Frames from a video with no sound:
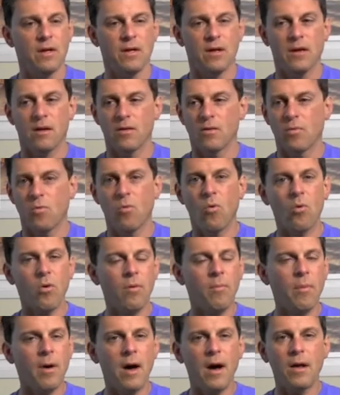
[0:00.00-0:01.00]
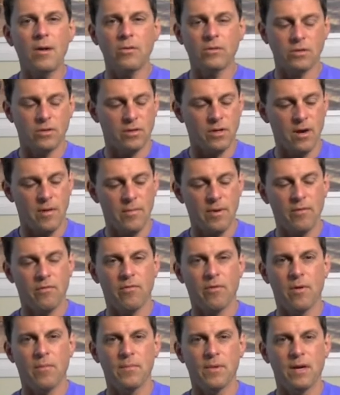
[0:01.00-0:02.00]
the water bottles, they're coming
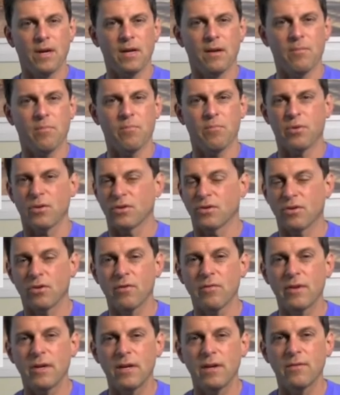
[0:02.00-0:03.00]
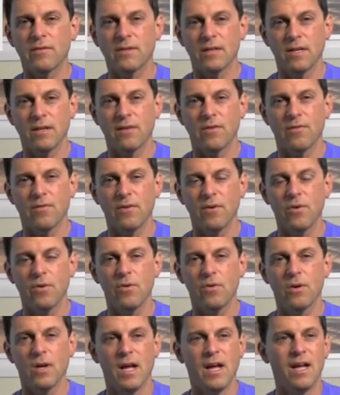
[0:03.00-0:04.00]
from the preservatives in the
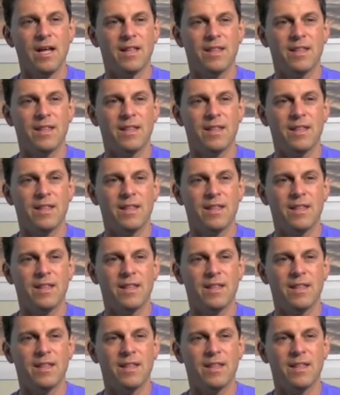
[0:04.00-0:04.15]
food.